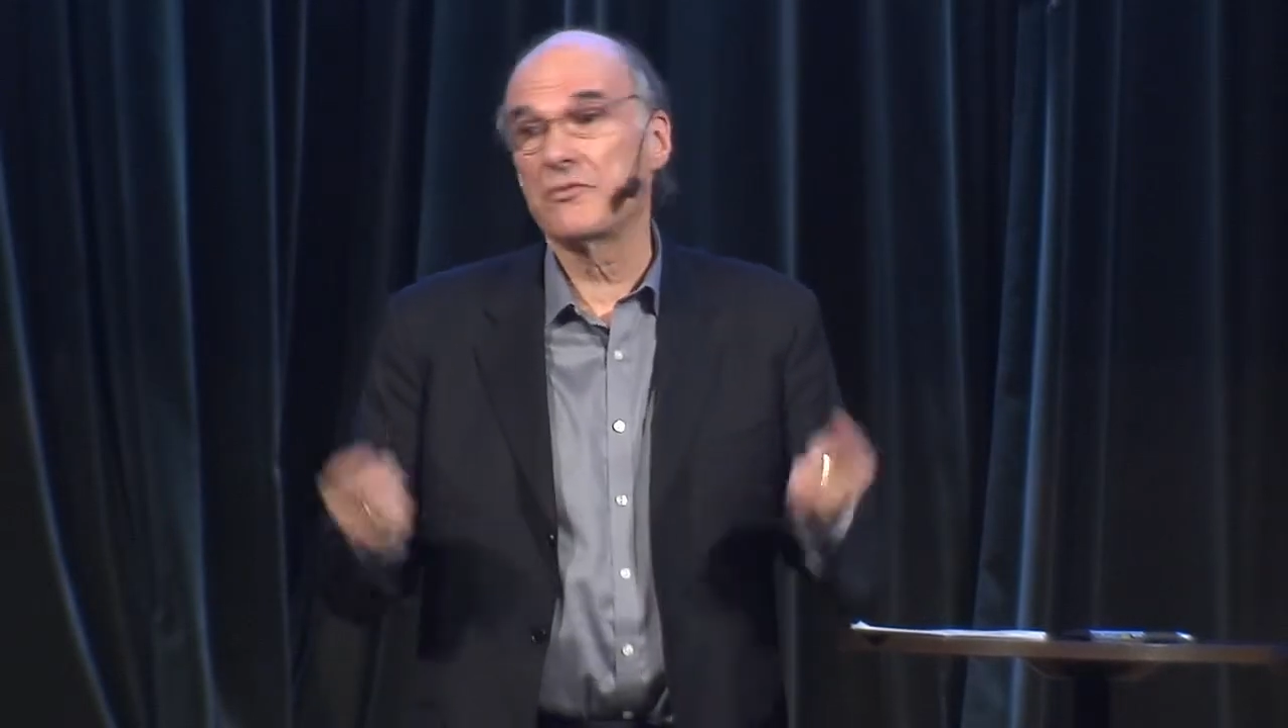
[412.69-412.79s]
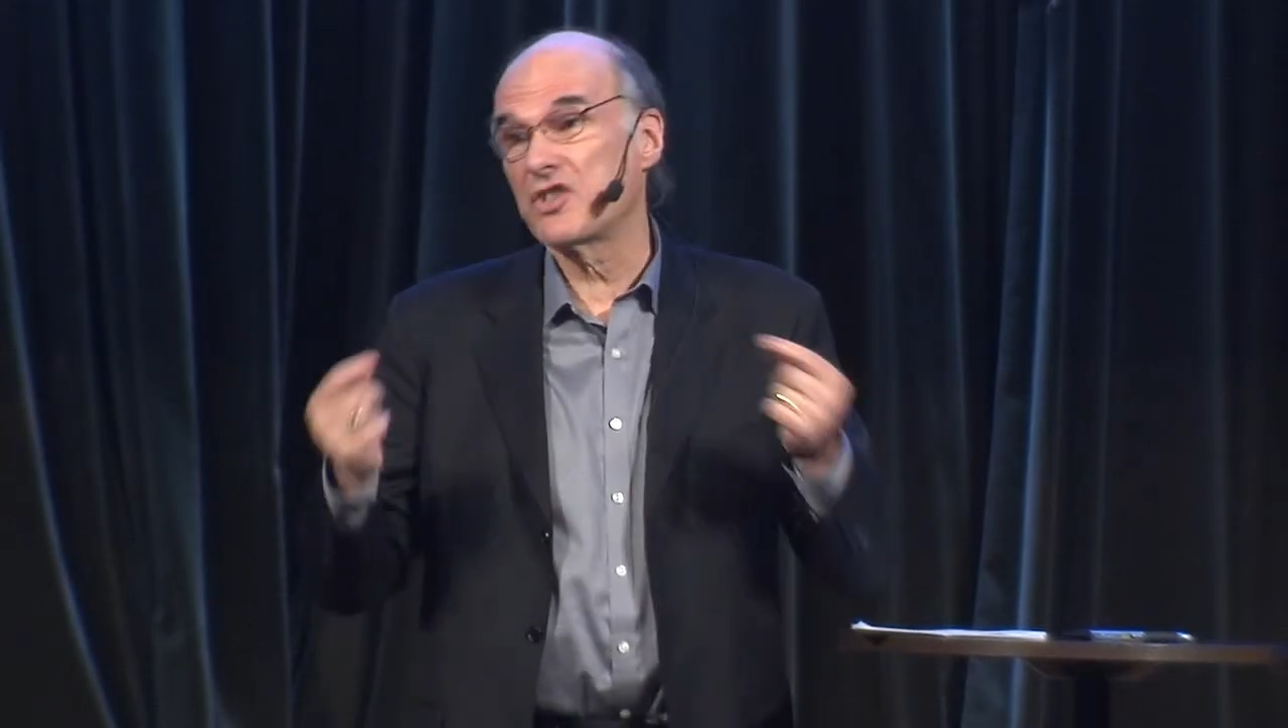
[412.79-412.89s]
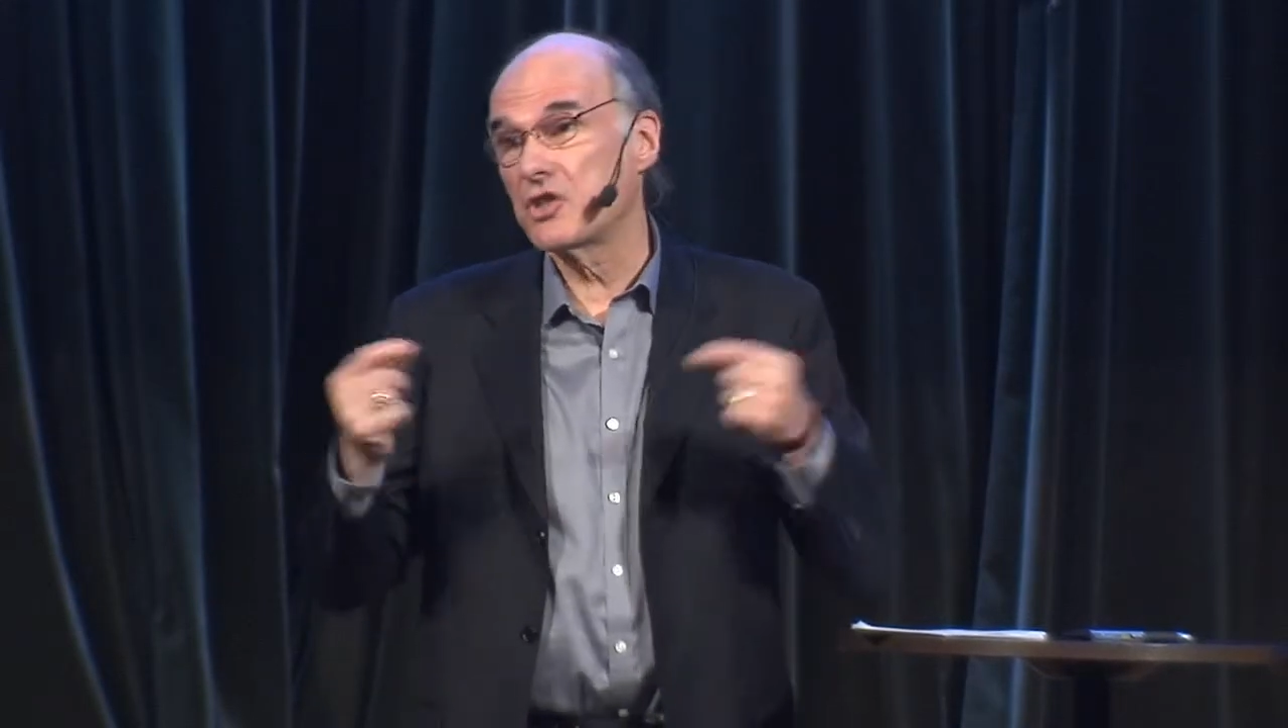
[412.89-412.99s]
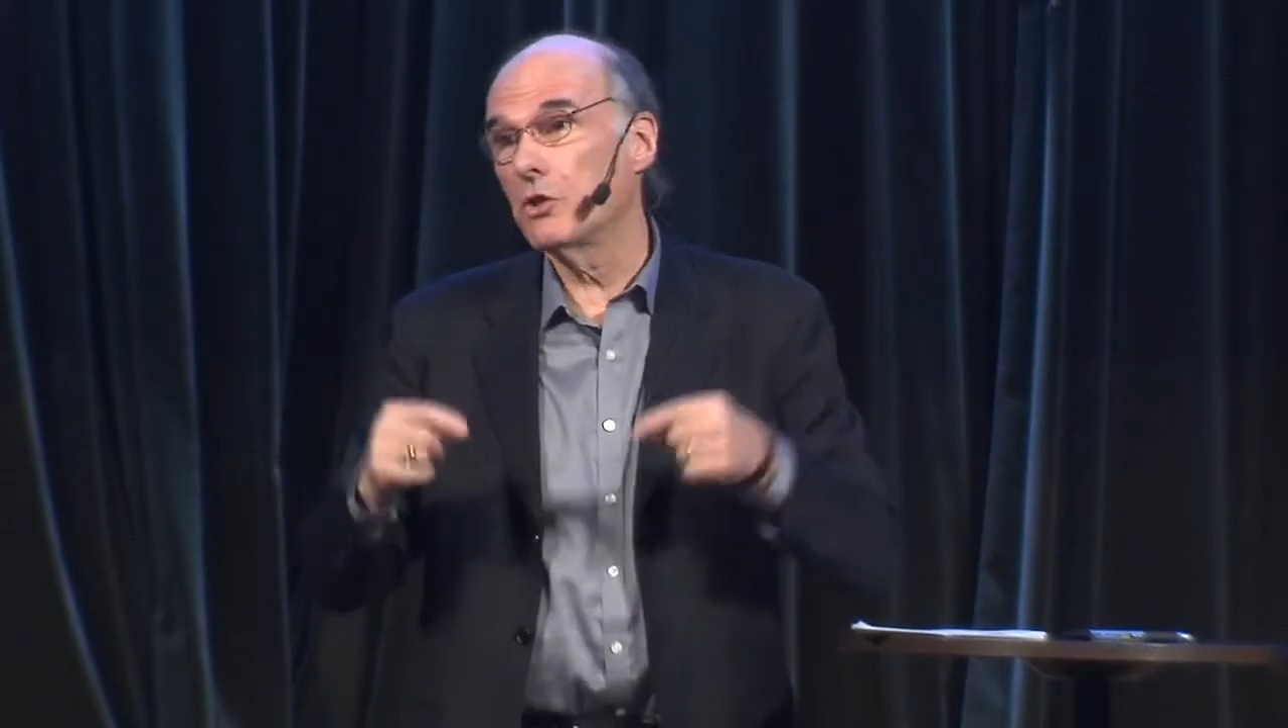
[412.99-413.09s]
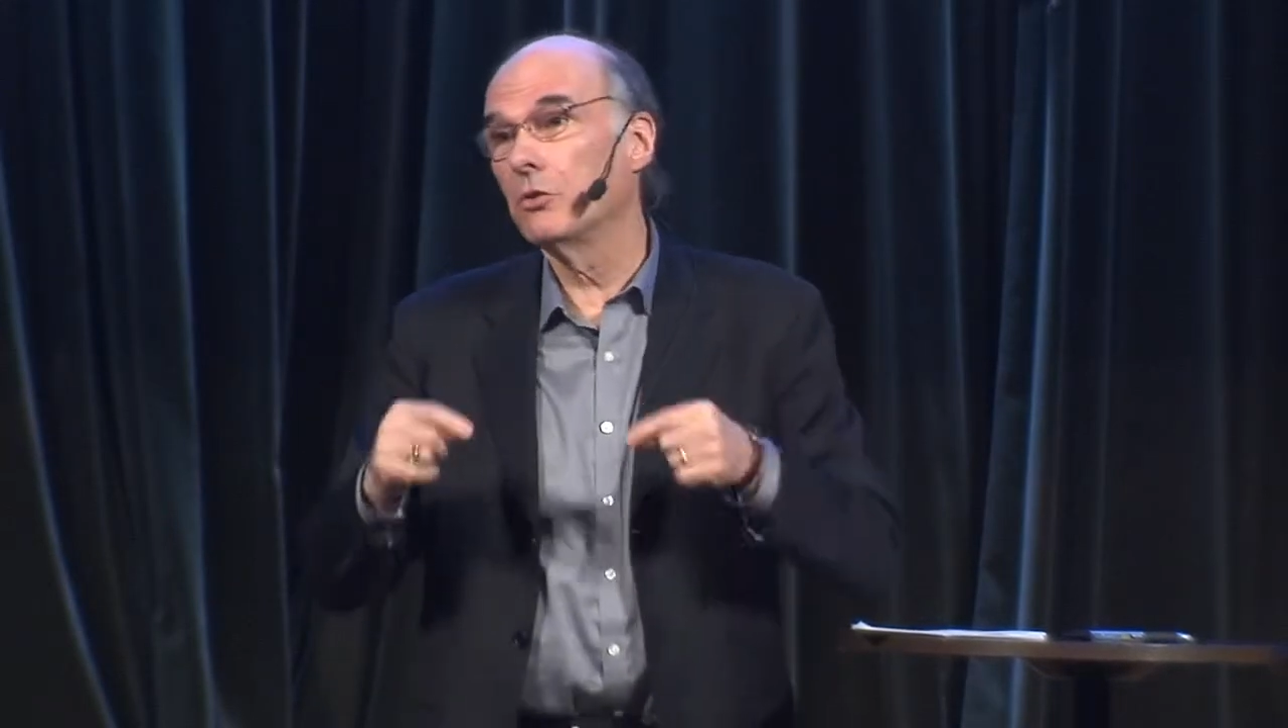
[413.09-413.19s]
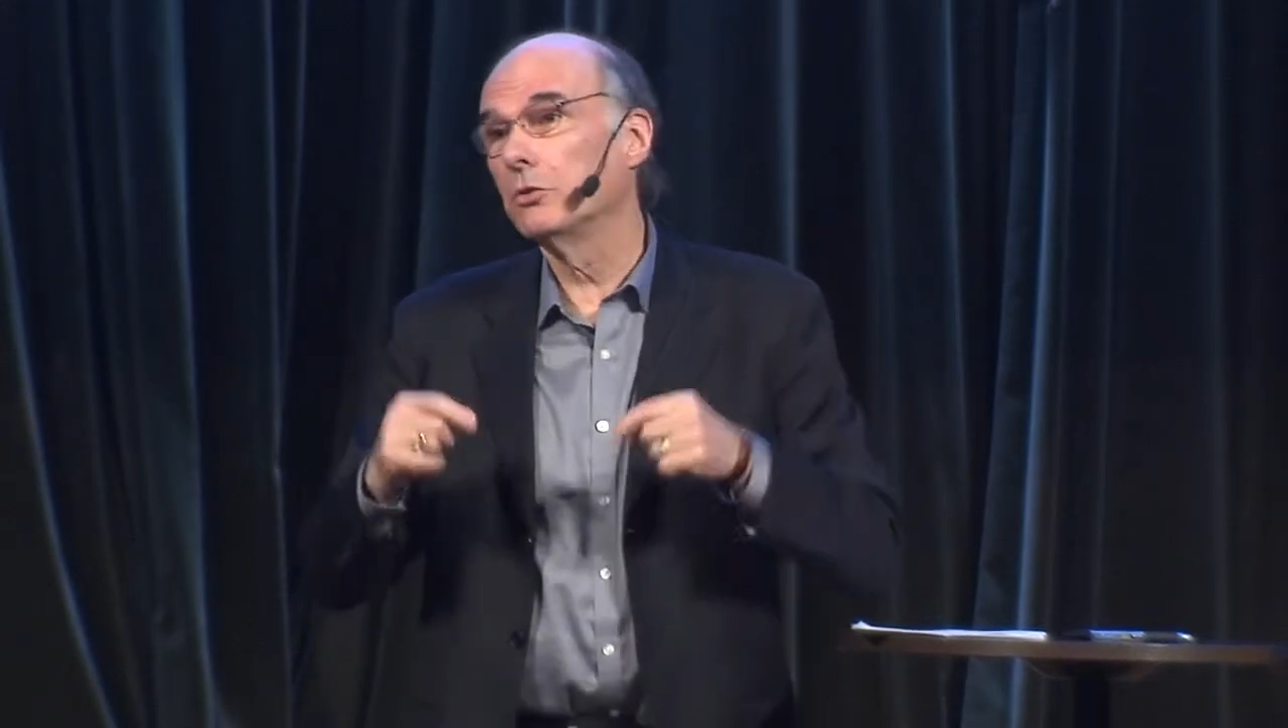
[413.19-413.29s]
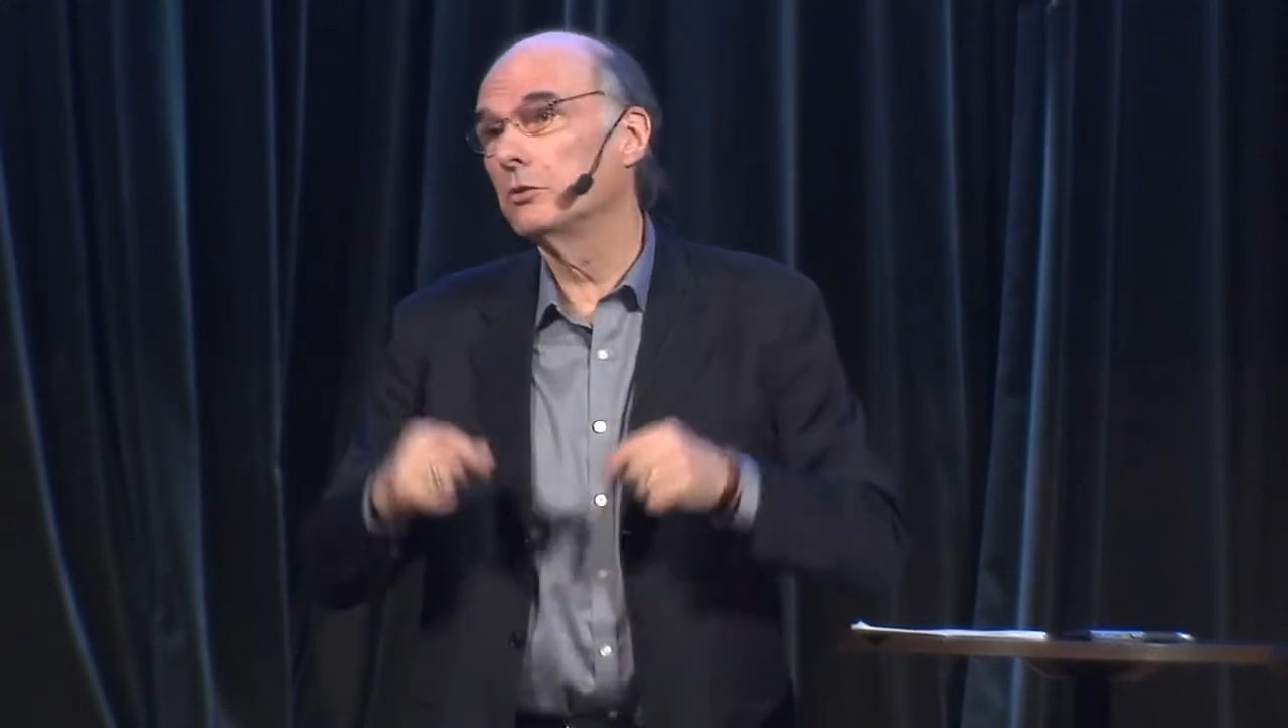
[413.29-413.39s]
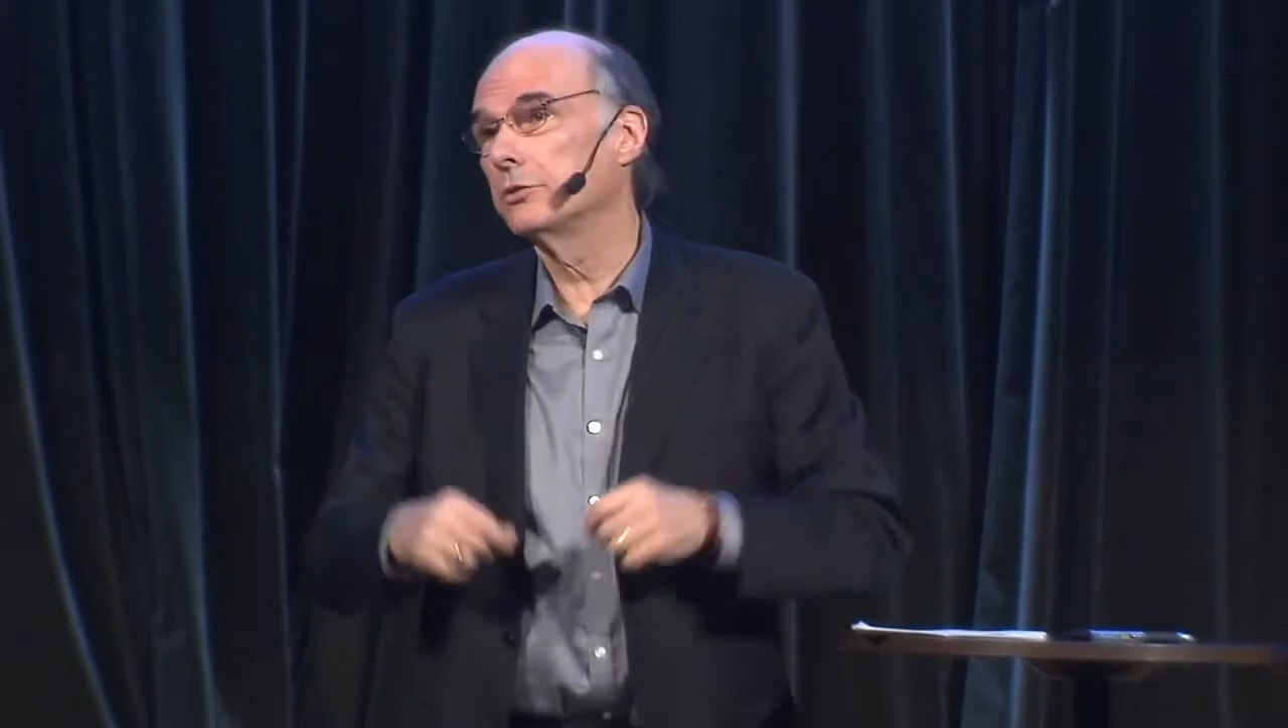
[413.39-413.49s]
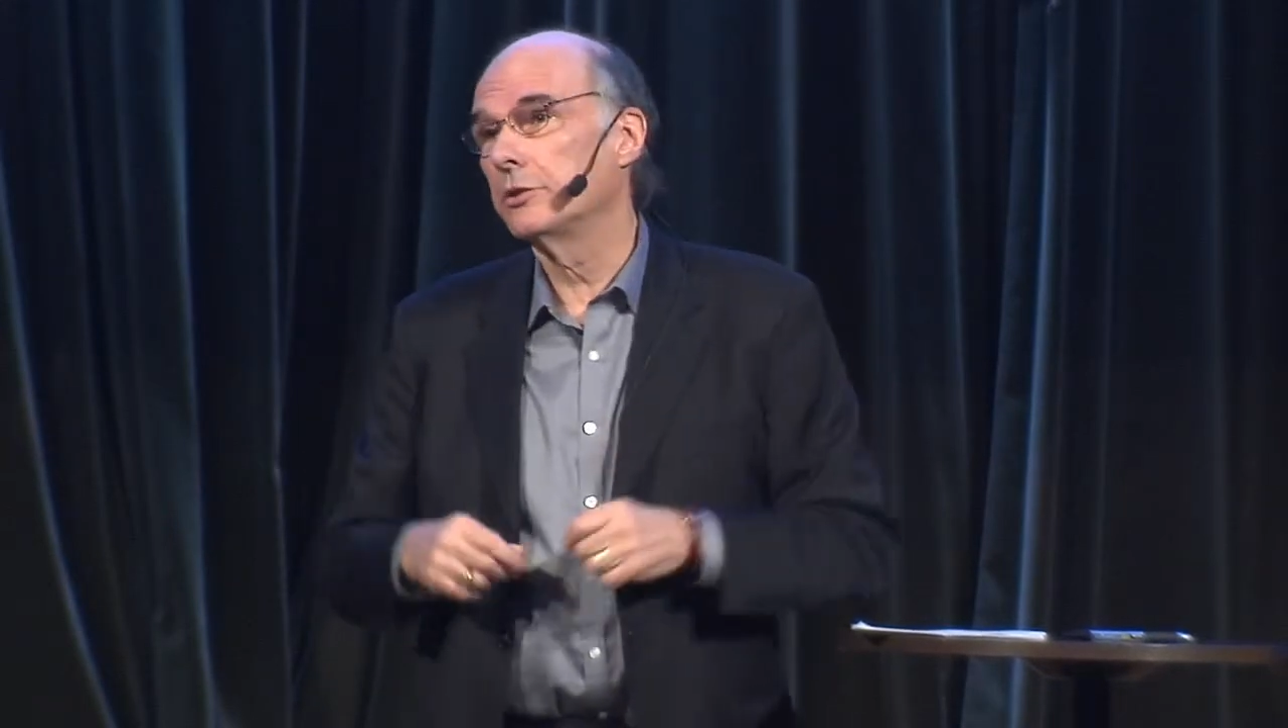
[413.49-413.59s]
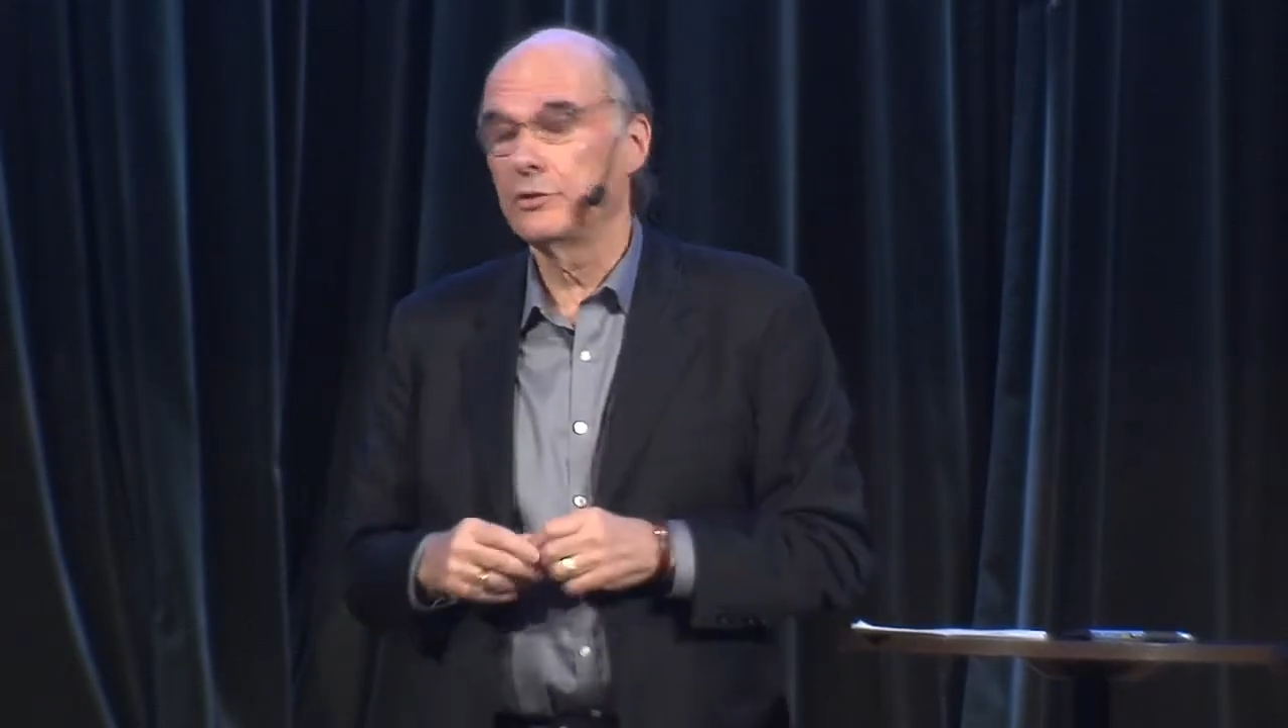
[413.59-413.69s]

sold